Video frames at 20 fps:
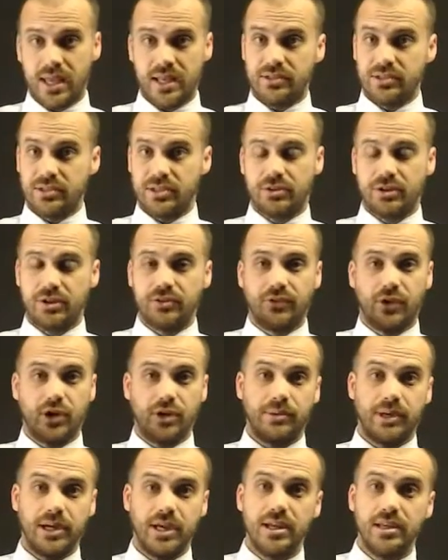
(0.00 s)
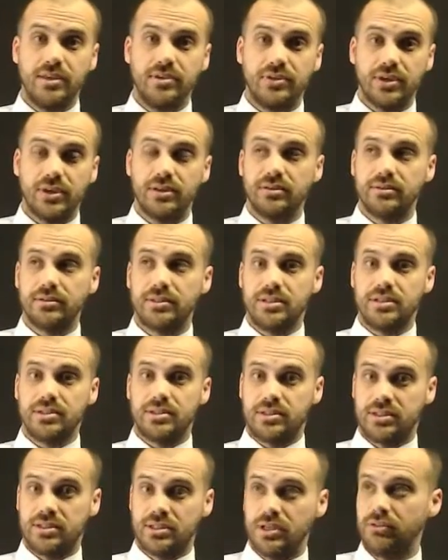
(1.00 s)
0 divided by anything is
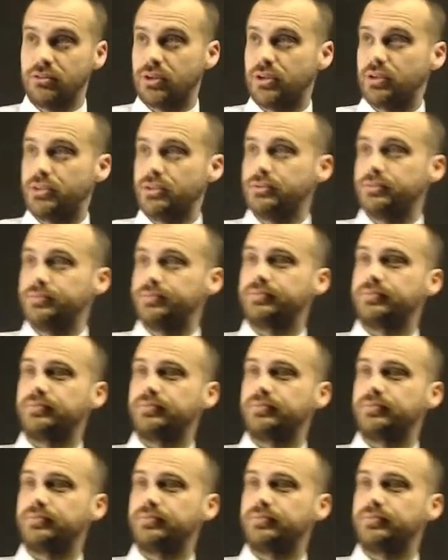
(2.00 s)
0.